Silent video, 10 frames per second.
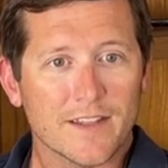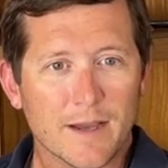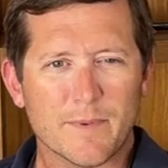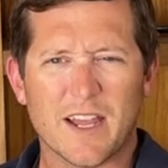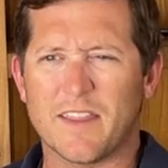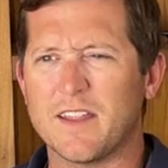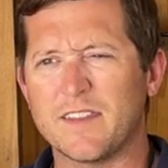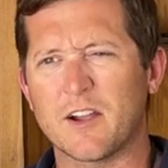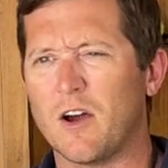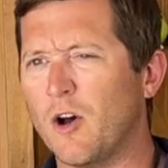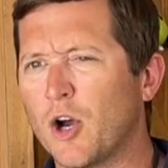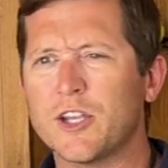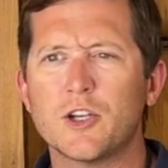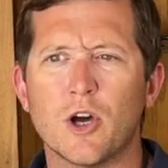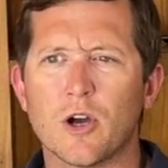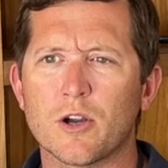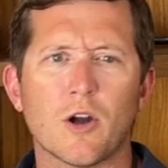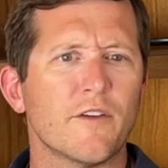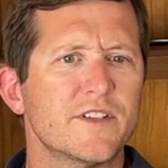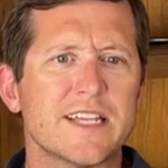Yep, yeah, they call it hook and cook or
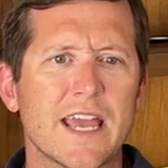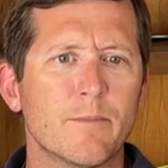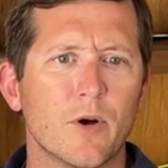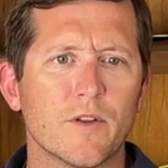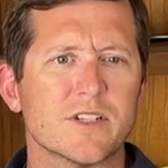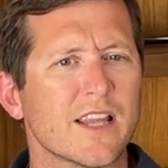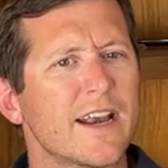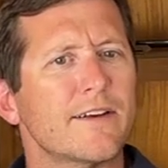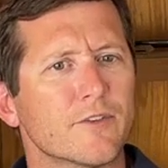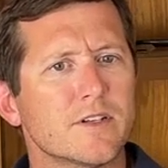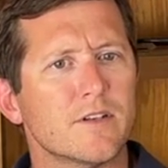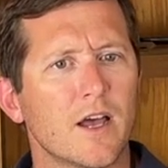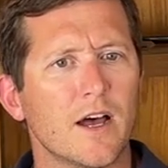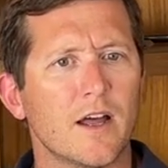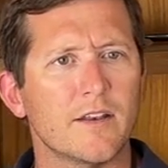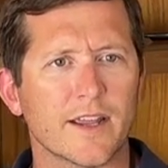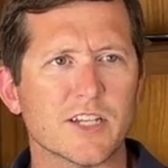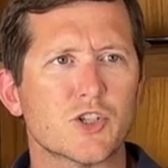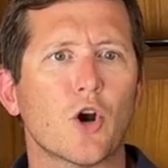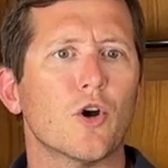go off the table. There's a lot of different, I
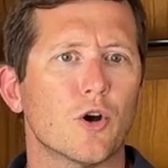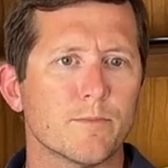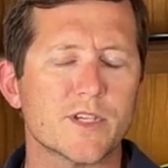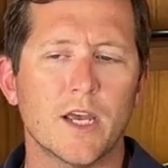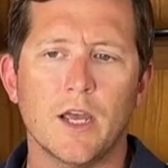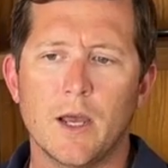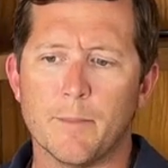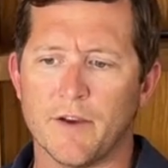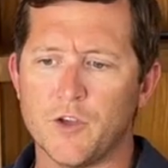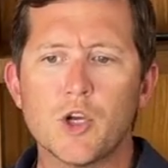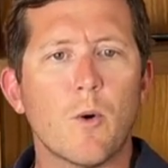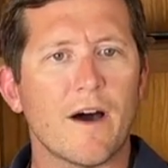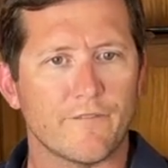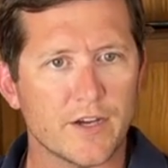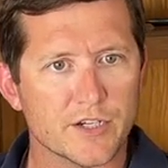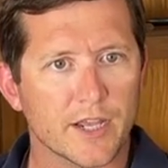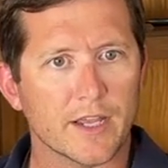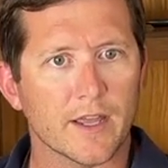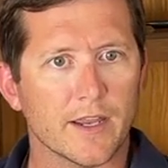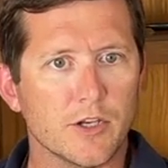guess, terms. But if you go out
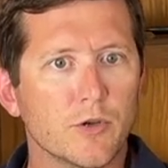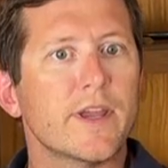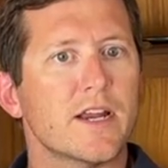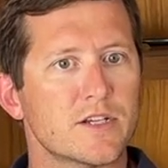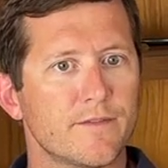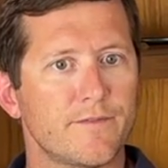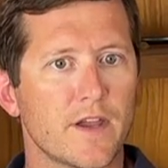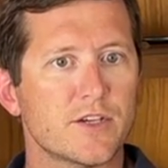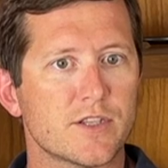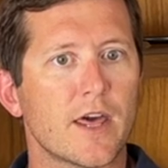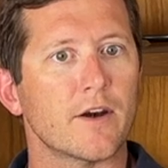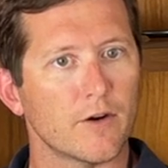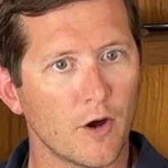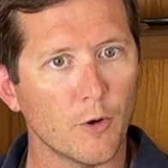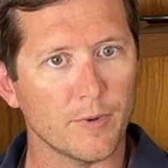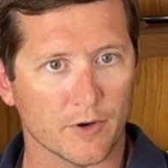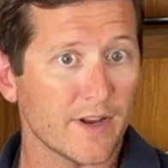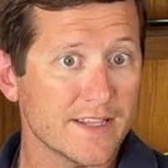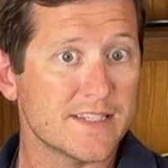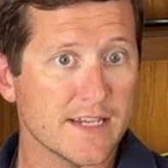fishing and you catch some fish that are open or
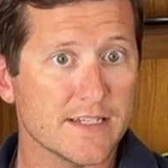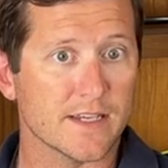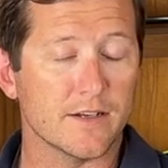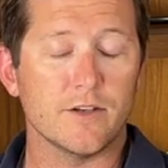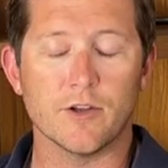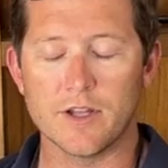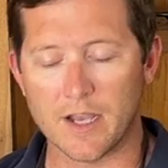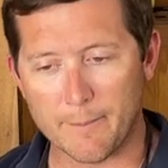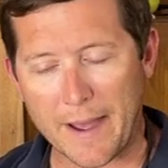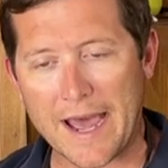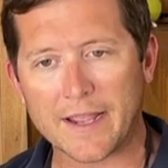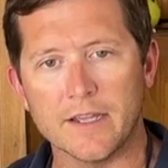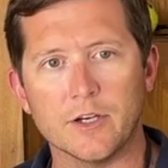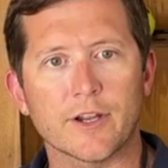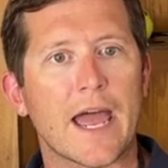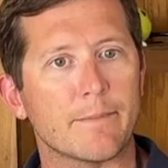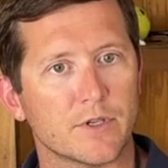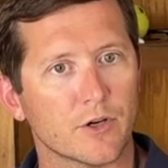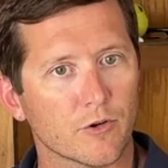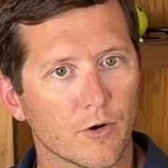in season, you can come back and your
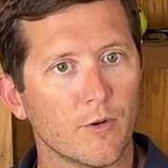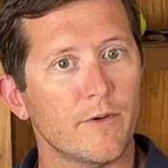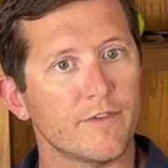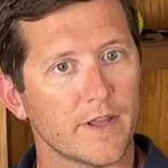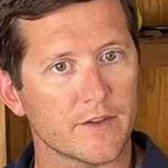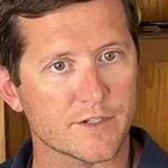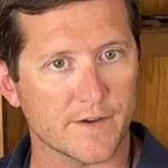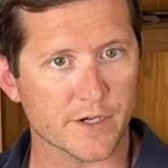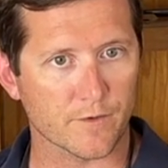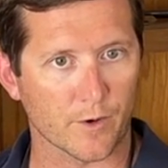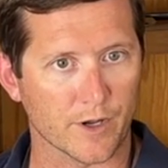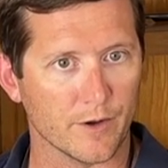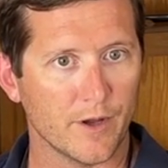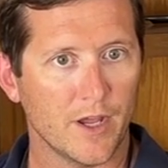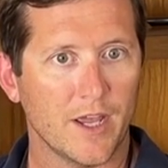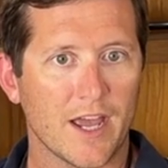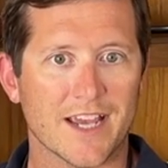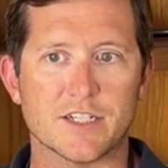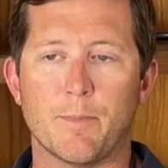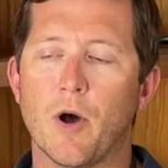captain and crew will fillet those fish for you.
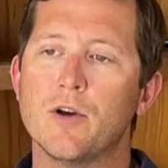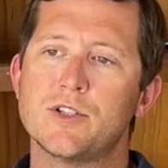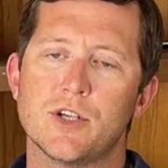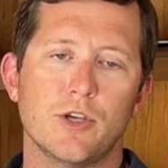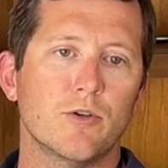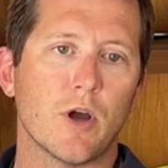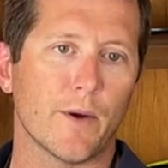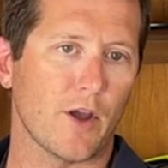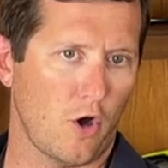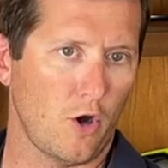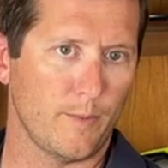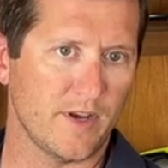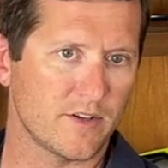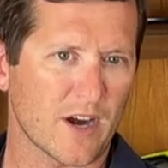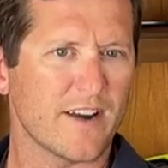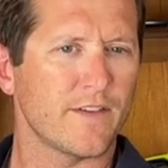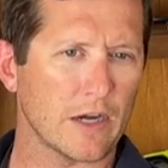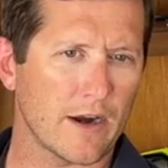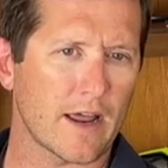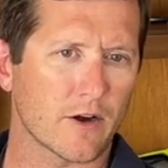As opposed to you going home and trying to
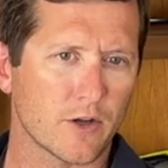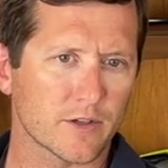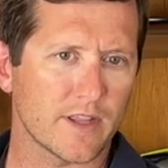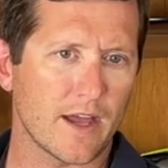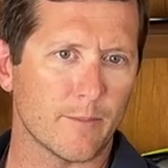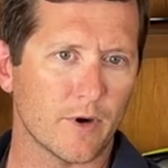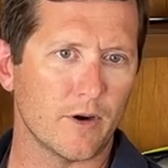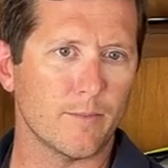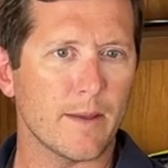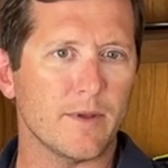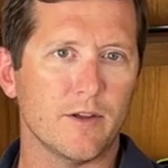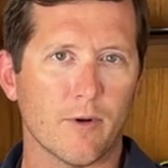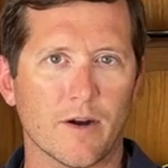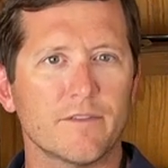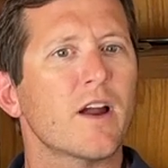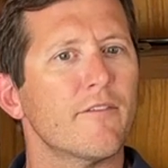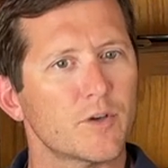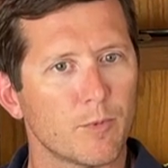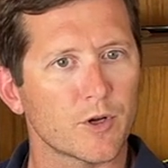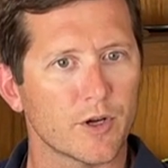figure out how to cook them, or maybe you aren't
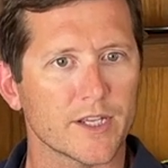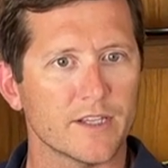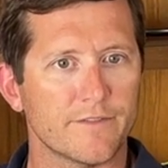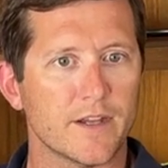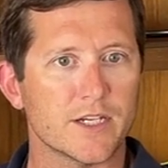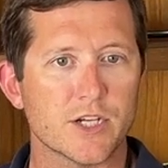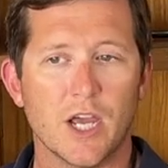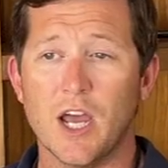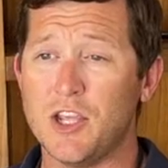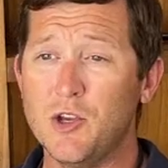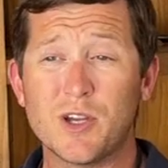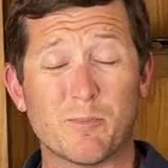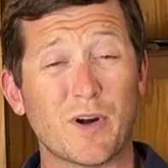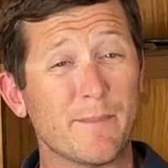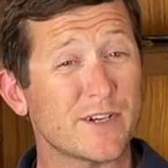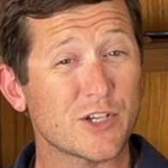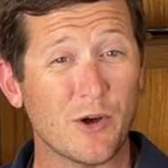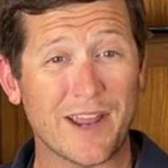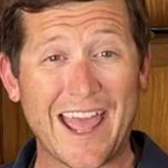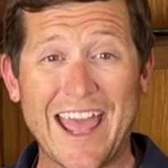comfortable cooking the fish, you can pretty much go
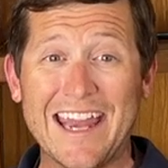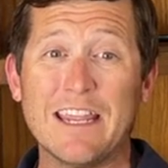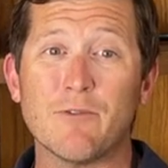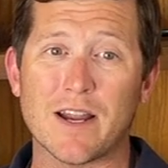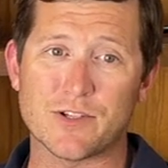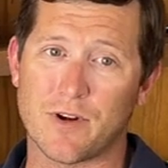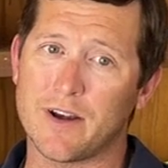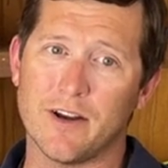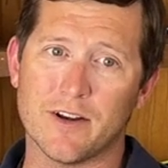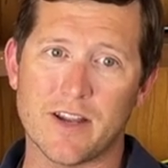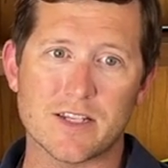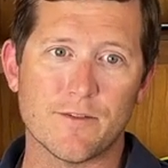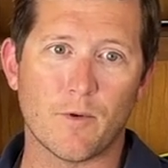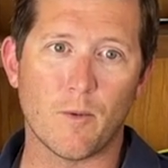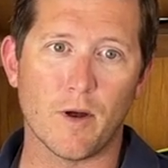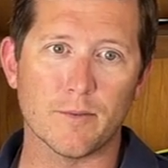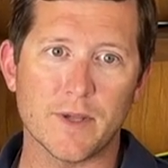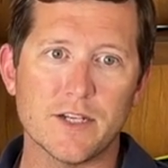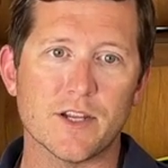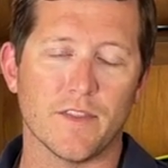to any restaurant here in Destin-Fort Walton
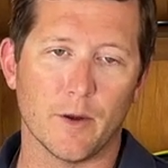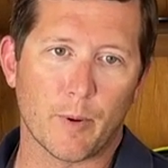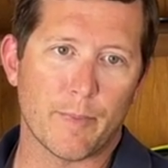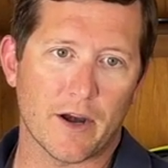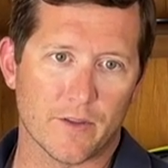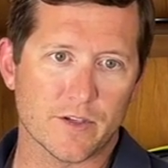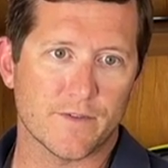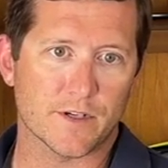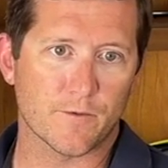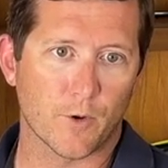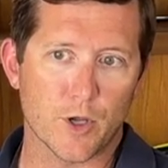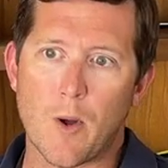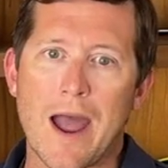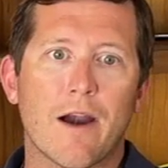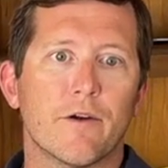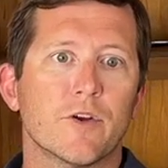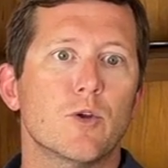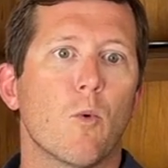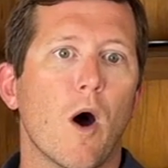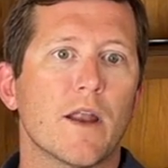Beach and they'll prepare those fish for you however
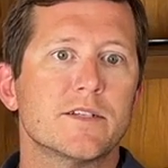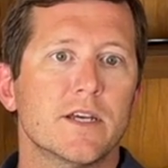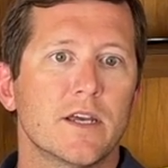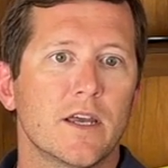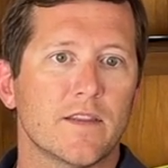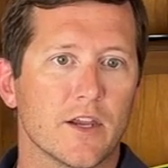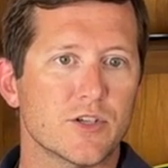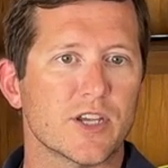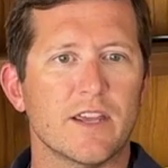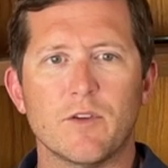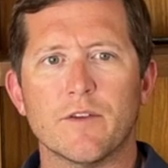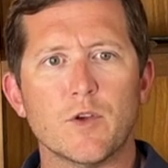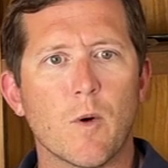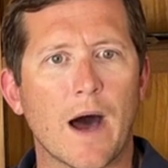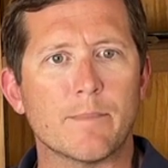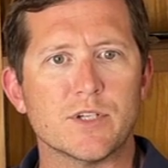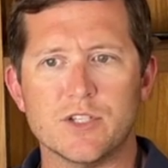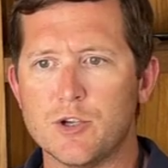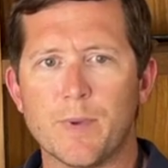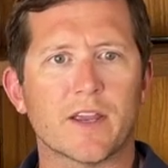you want. They usually give you a few
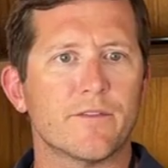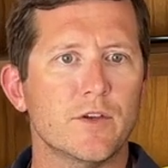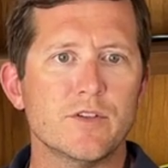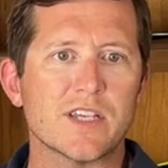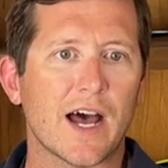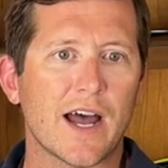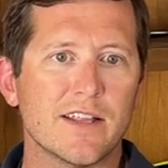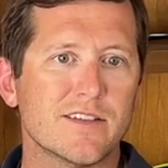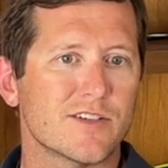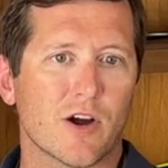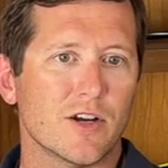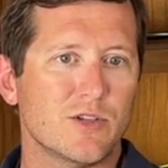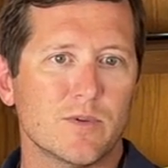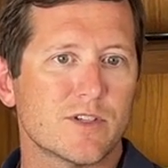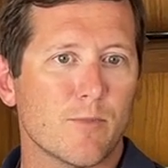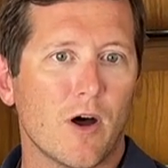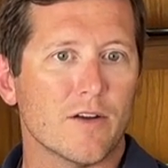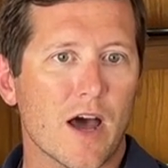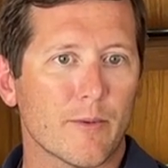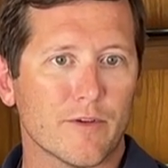options, you pick a few sides, they charge you a small
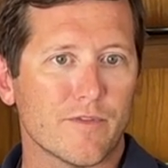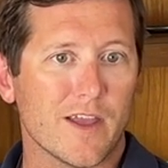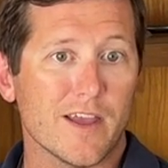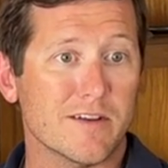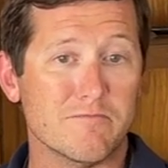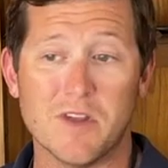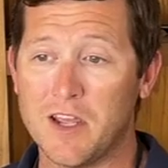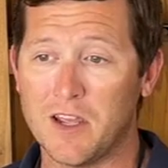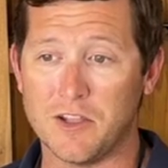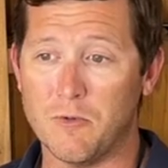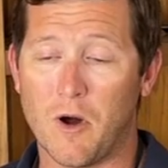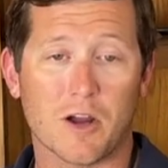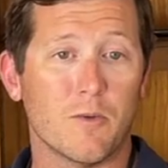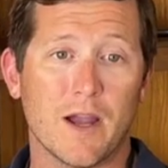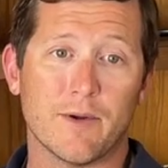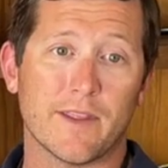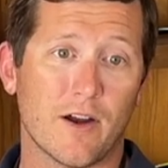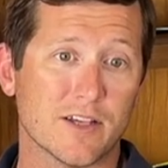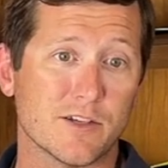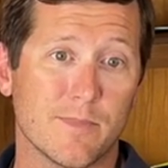nominal fee, and you walk away with an awesome